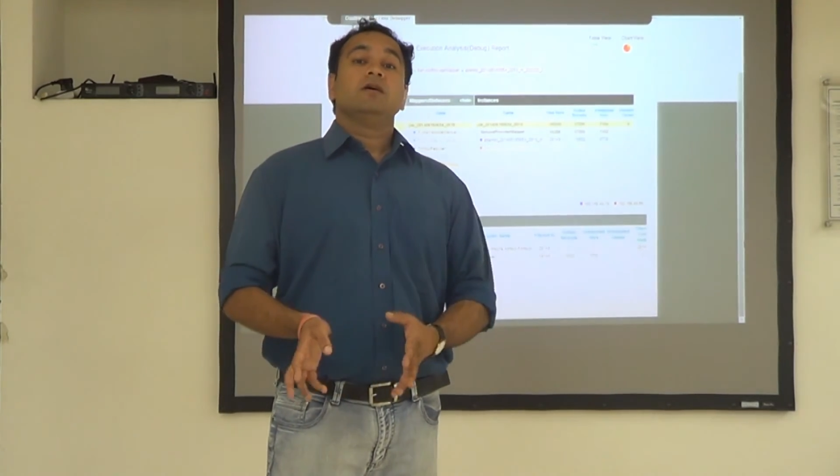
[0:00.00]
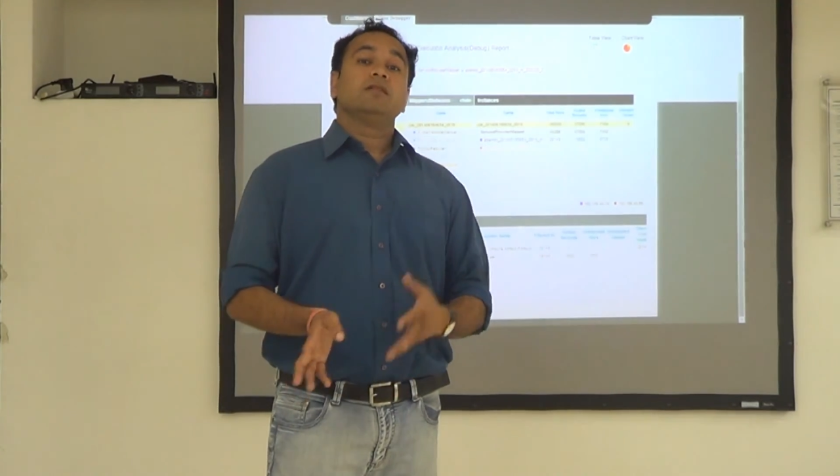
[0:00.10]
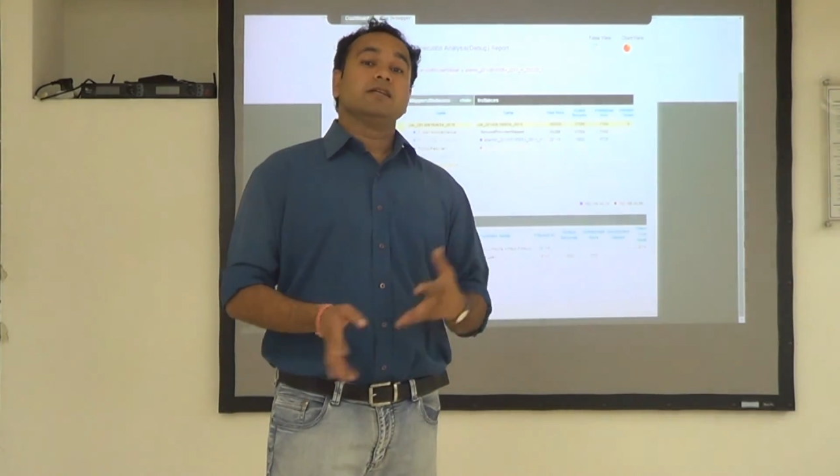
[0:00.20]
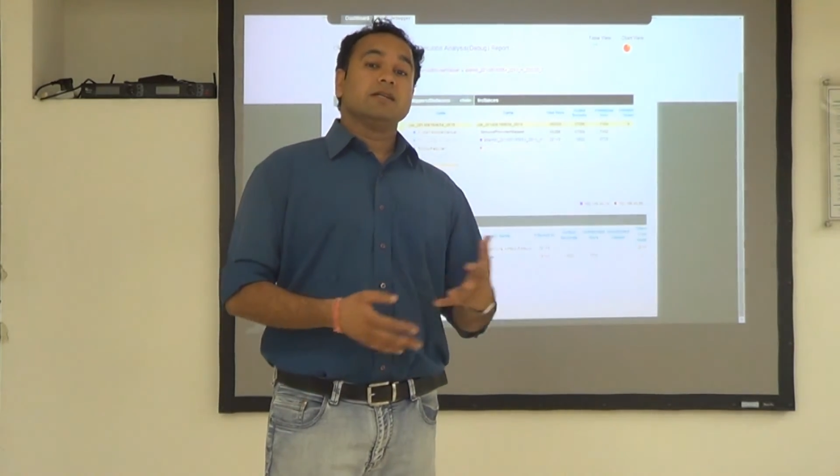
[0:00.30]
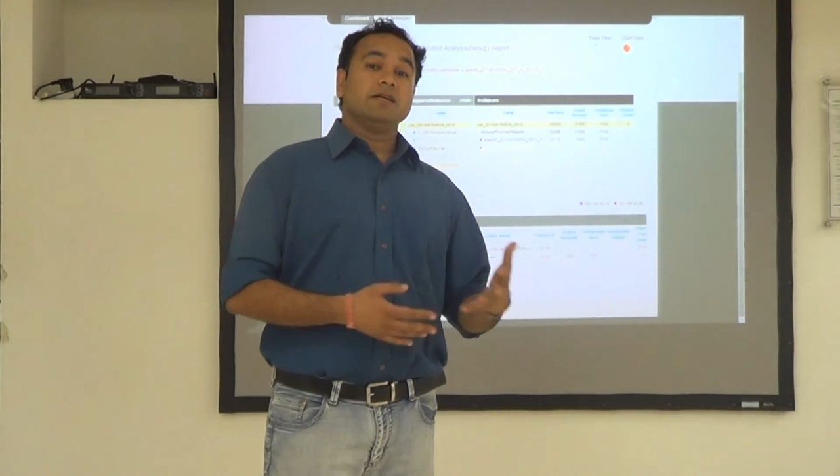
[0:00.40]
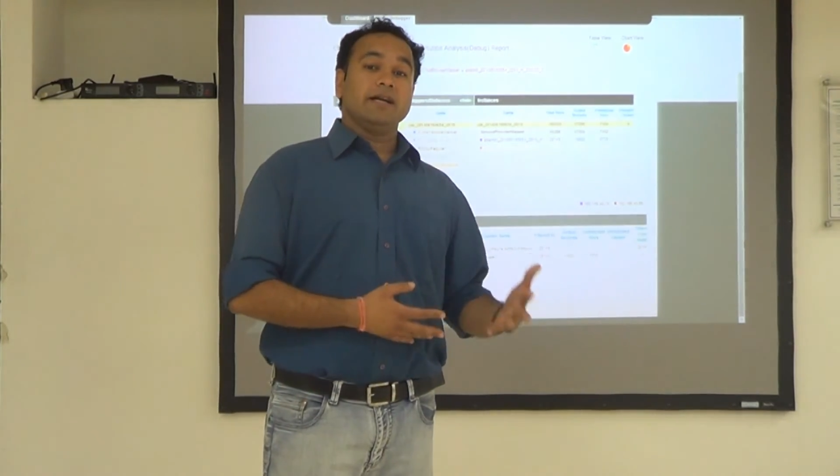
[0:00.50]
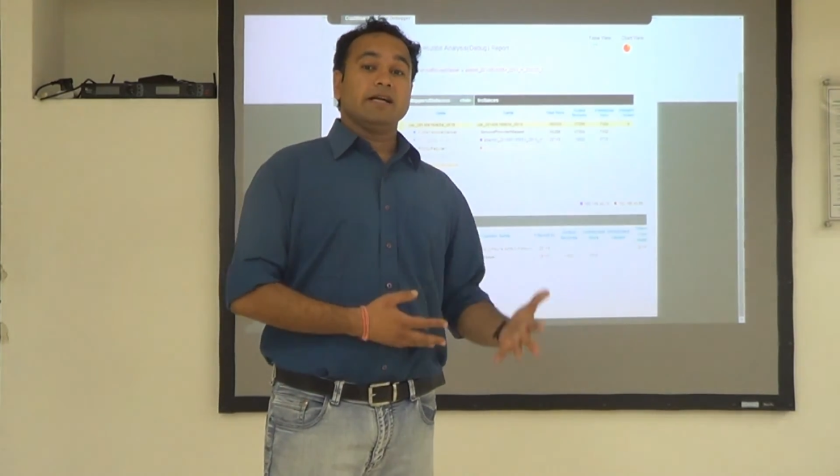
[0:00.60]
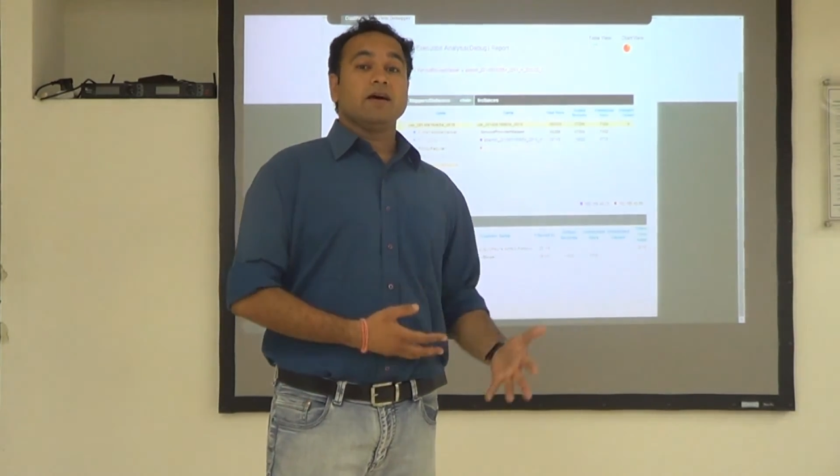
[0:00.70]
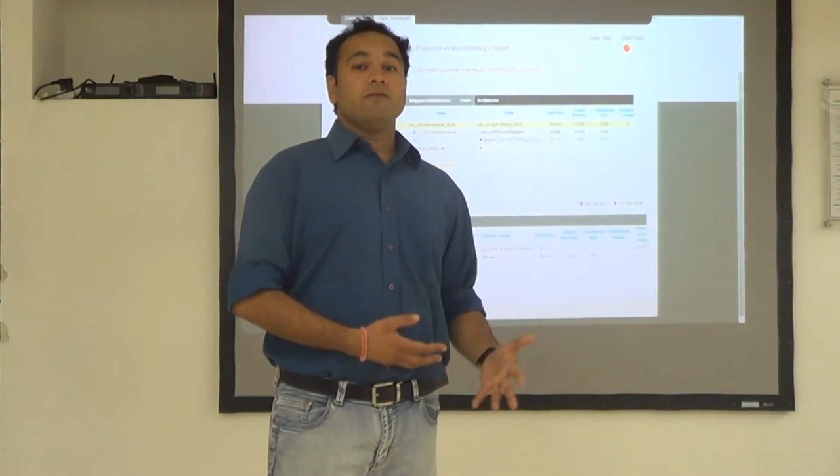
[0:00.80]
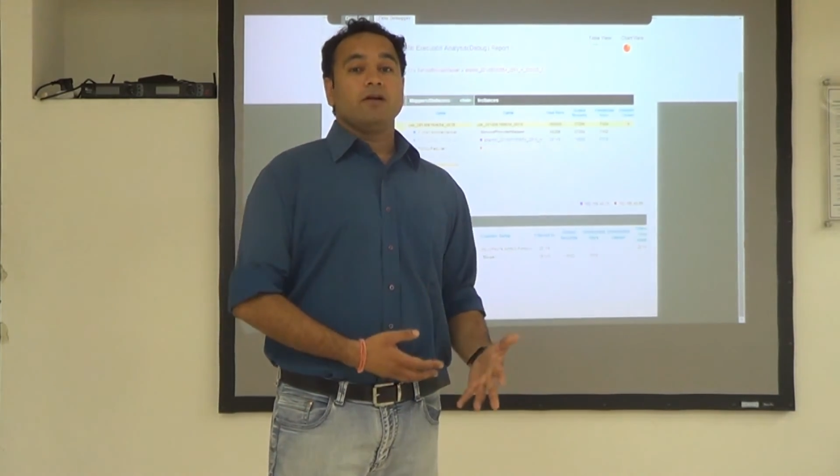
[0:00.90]
there's a
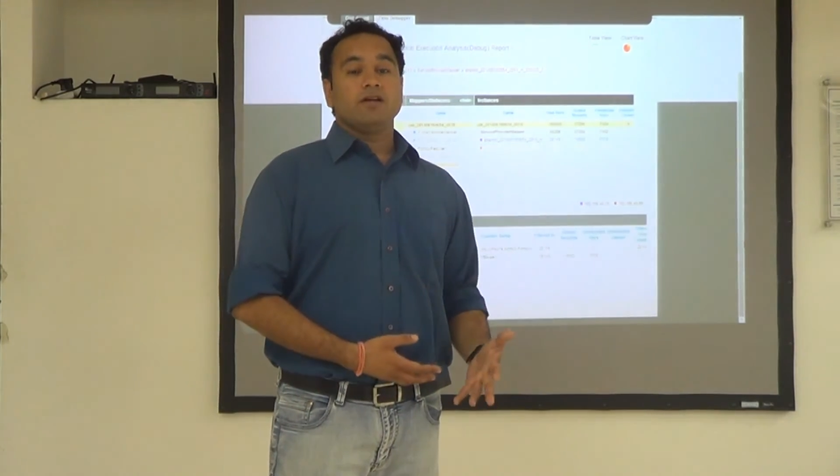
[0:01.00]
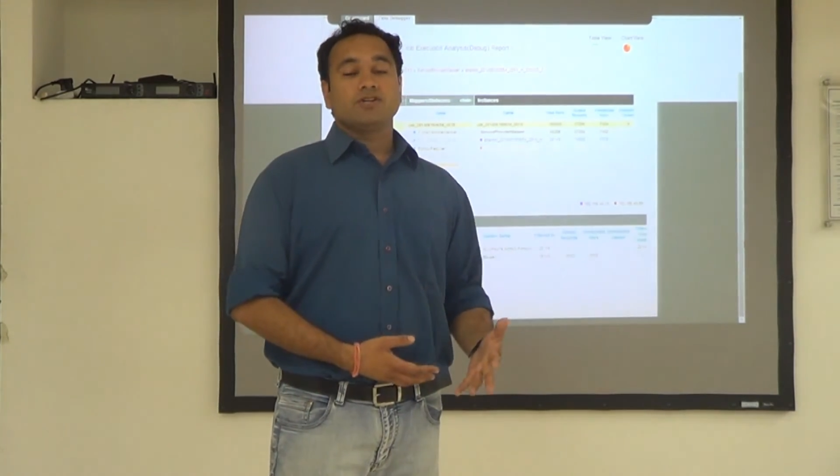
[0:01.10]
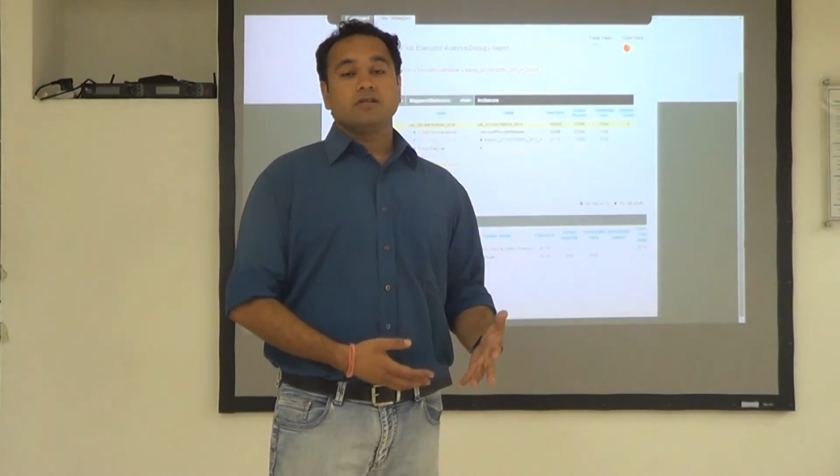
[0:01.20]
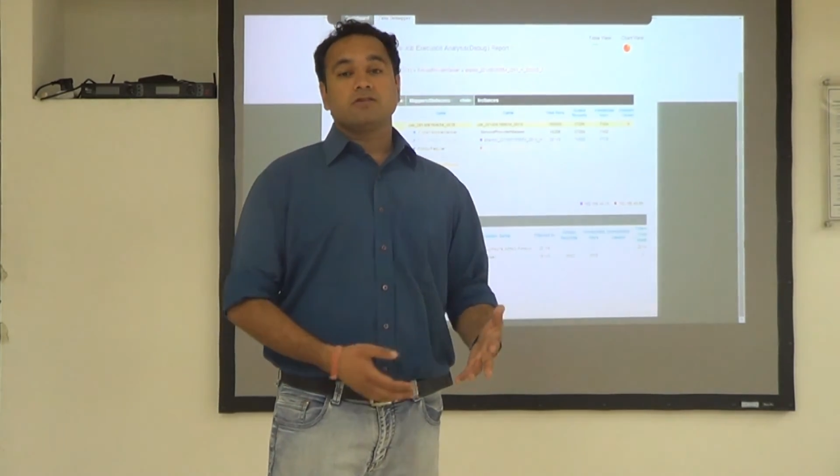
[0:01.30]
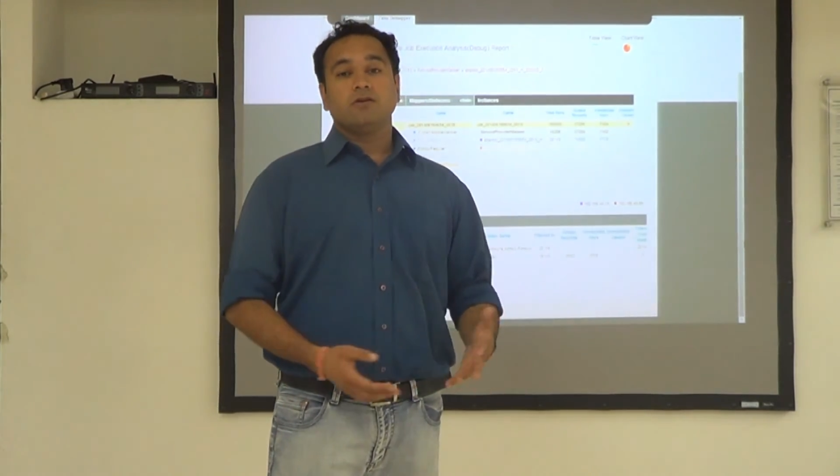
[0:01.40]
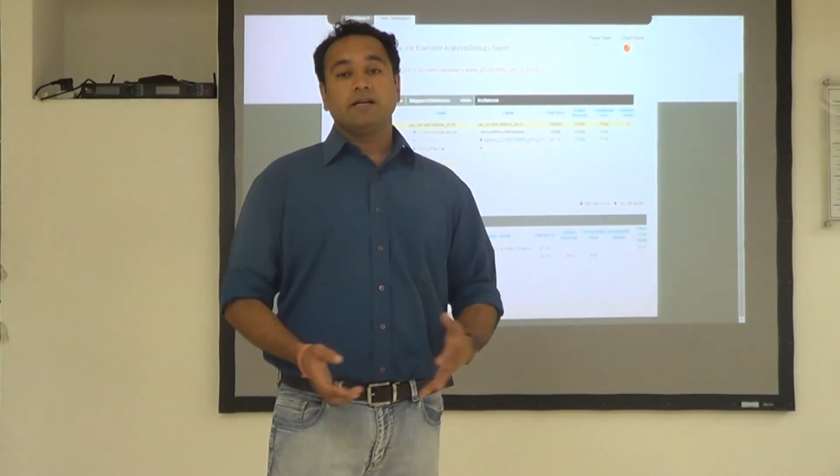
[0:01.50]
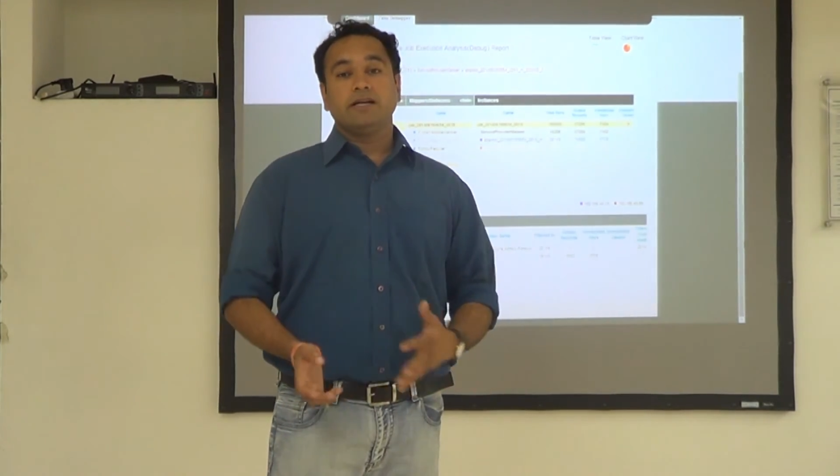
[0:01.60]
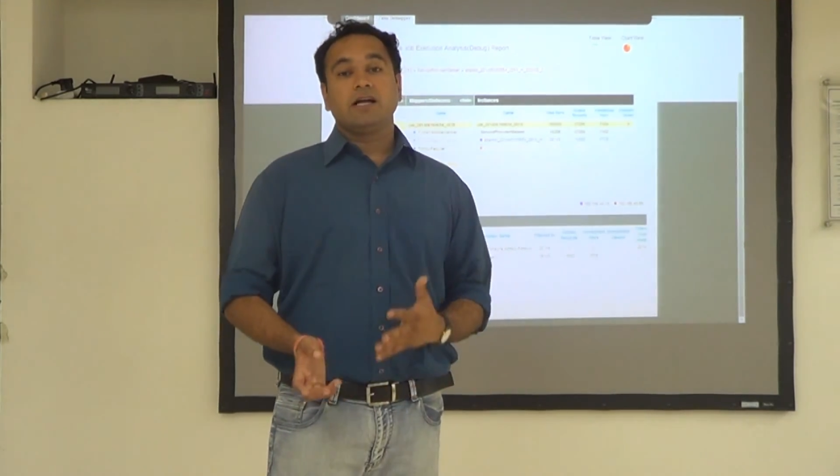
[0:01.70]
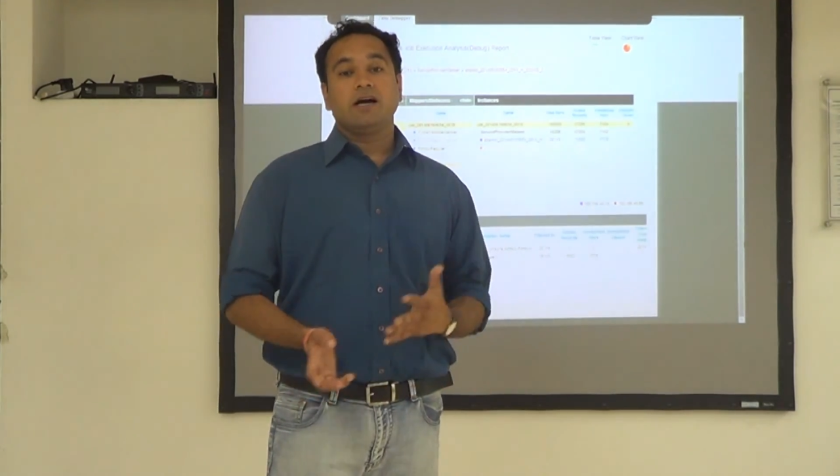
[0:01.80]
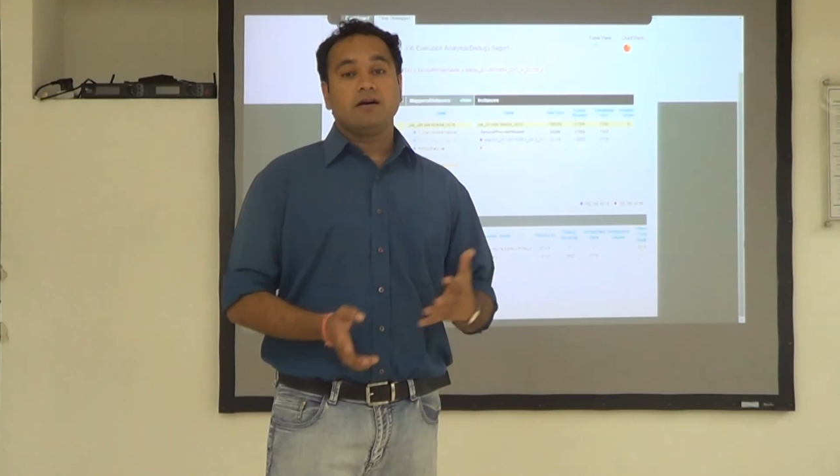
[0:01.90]
data violations or
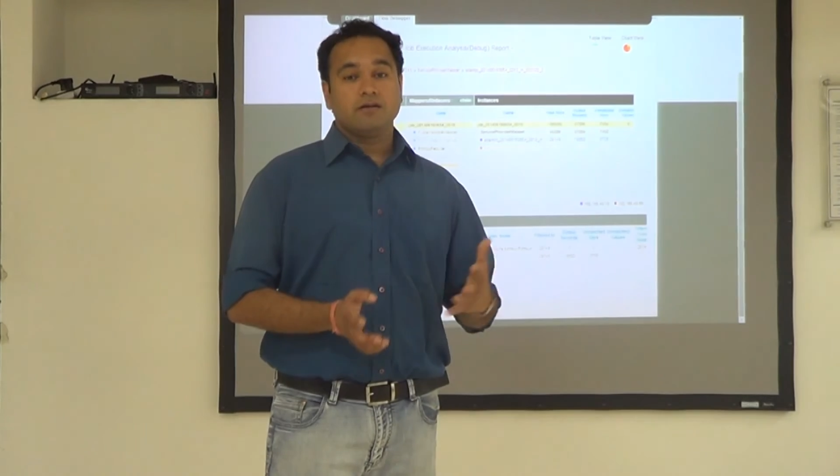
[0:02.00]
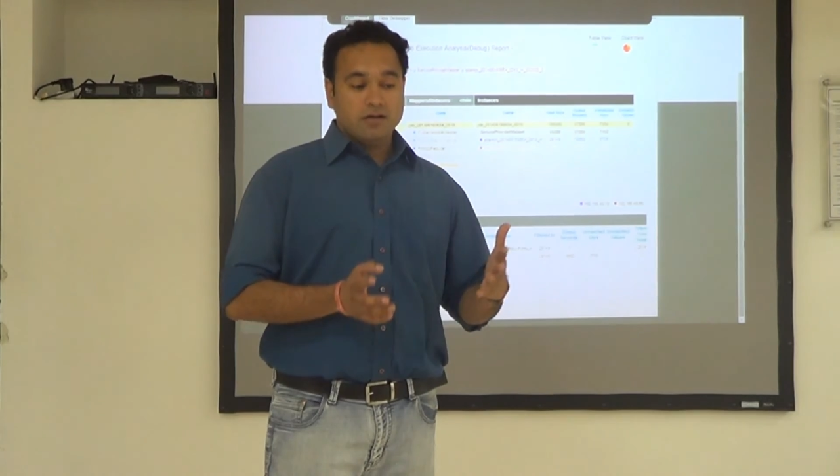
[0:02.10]
data